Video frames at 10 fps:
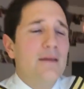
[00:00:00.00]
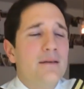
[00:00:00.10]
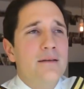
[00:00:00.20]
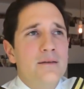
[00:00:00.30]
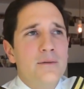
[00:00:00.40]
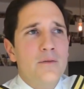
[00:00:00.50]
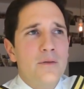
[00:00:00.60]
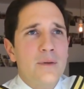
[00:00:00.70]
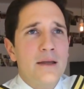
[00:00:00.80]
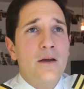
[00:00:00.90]
of the
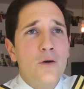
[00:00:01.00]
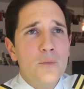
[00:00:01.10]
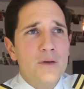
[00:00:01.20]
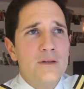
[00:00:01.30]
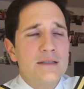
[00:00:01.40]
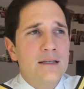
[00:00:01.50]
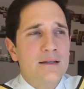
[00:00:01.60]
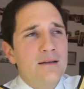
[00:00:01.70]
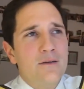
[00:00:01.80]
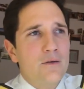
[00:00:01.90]
plane opens, and
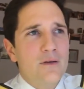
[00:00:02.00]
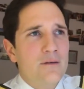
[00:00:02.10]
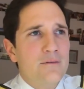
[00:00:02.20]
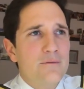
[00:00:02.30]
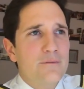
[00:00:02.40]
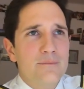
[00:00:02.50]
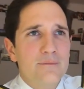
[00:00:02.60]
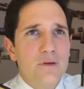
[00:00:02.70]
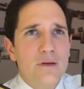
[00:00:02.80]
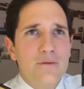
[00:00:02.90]
then you're in
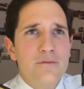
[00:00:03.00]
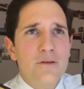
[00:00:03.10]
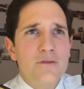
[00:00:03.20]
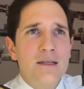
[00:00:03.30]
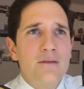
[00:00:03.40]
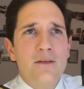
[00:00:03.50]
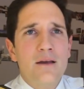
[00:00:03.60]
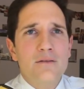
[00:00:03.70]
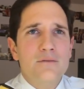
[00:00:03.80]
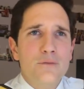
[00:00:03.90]

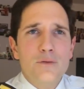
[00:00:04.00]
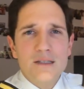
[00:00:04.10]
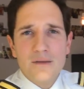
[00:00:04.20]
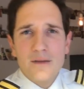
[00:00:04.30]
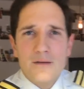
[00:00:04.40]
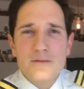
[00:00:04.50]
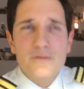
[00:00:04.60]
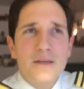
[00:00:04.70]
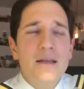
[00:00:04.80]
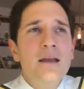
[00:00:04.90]
15,000, 14,000
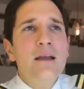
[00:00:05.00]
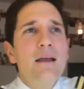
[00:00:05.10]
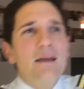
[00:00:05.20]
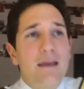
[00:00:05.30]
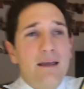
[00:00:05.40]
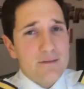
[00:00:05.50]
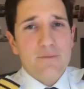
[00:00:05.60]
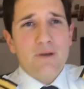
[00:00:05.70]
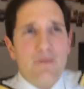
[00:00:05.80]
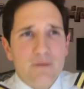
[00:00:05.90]
feet. It gets
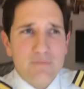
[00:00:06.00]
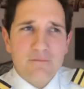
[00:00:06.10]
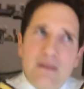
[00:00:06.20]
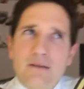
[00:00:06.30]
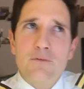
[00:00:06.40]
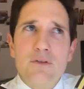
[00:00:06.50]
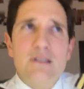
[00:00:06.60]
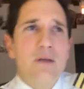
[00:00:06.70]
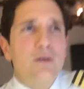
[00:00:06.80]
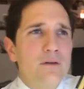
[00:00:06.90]

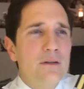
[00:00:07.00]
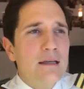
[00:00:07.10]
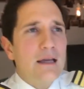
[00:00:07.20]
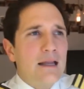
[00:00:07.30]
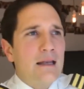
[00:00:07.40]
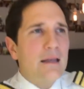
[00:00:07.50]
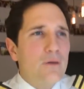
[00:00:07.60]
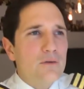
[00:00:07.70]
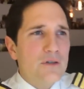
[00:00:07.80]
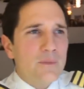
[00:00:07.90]
reasonably cold, and then they
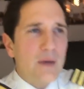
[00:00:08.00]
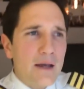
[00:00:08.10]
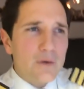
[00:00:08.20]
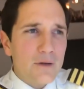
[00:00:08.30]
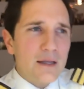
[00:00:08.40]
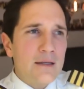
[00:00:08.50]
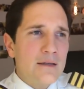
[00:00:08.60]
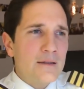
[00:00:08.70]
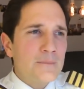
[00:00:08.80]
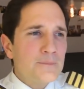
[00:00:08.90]
all jump out, and
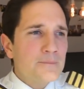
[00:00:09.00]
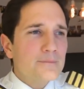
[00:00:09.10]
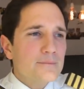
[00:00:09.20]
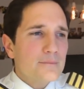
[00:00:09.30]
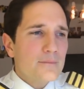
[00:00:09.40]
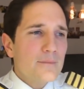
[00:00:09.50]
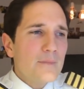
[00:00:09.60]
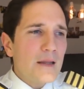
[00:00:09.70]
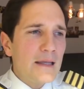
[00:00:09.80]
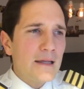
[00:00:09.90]

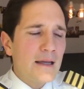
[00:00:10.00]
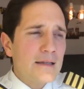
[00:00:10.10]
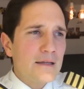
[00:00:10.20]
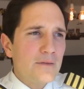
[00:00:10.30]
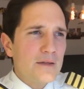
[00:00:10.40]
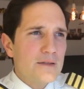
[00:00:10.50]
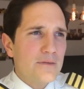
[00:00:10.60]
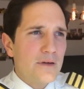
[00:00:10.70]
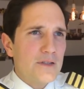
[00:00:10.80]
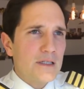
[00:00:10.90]
yeah, that definitely is
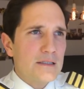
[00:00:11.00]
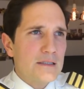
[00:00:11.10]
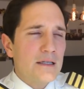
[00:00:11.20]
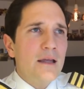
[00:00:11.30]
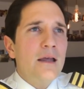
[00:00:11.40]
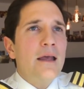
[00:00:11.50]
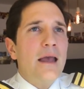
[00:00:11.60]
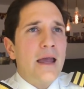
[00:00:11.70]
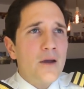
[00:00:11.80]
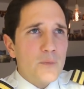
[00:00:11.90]
very challenging.
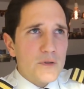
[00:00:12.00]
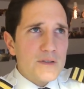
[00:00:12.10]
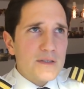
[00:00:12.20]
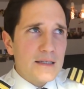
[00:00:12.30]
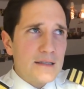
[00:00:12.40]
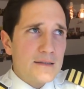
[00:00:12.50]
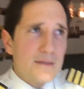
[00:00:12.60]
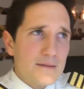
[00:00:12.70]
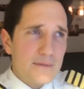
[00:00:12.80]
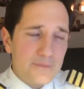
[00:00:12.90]
Airbus
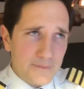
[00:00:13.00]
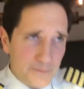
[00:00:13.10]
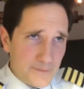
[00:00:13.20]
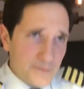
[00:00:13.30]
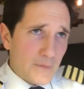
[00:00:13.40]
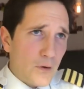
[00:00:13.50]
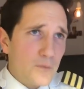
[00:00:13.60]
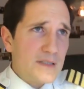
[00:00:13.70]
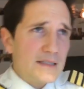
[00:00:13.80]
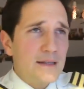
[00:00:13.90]
is
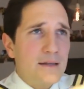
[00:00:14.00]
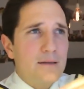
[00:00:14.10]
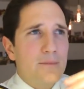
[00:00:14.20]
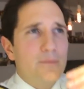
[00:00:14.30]
obviously